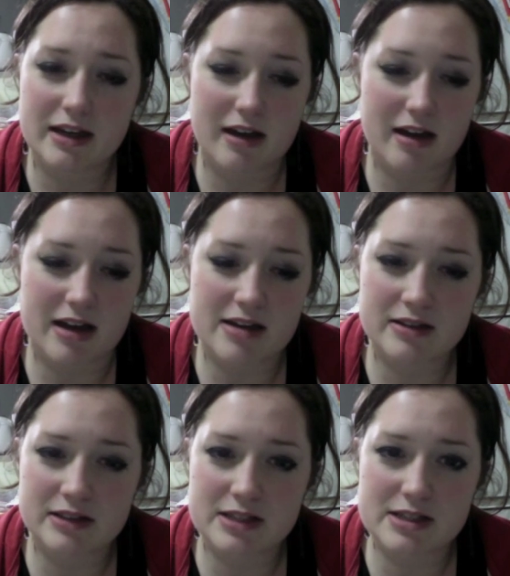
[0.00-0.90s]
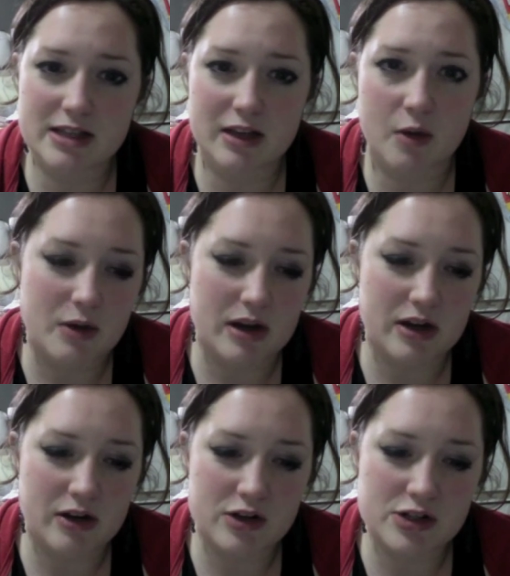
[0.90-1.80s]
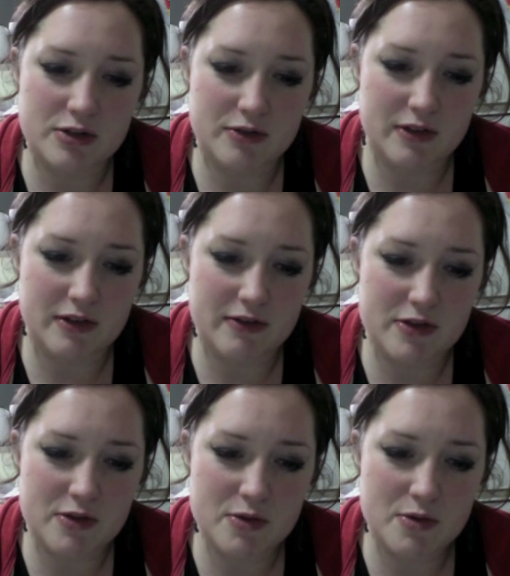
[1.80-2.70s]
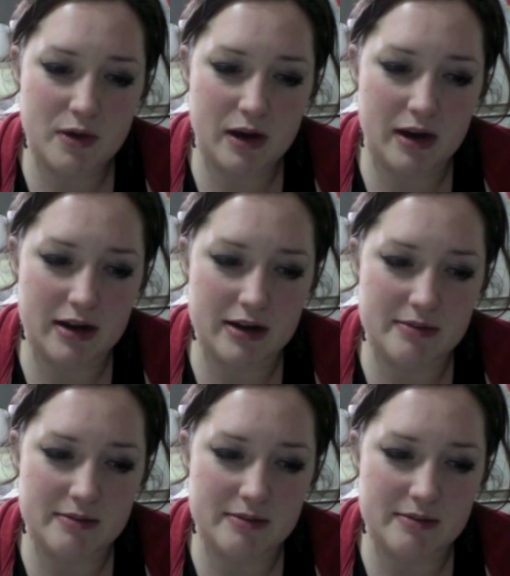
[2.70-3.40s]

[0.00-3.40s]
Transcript: Uh, and the list can go on. I encourage you if, if you, uh,